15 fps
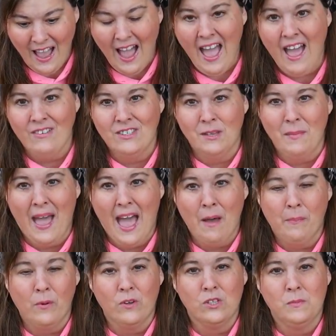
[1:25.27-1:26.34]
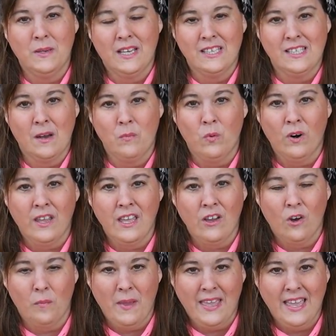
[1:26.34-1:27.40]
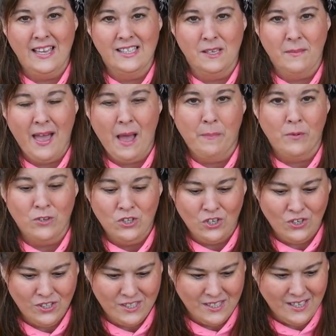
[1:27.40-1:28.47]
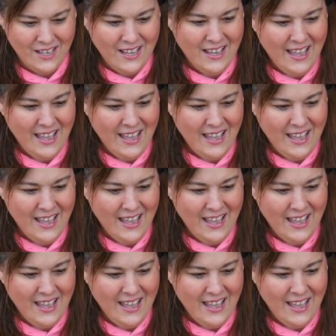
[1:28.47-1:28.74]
I have some apples because I'm working on making some apple juice.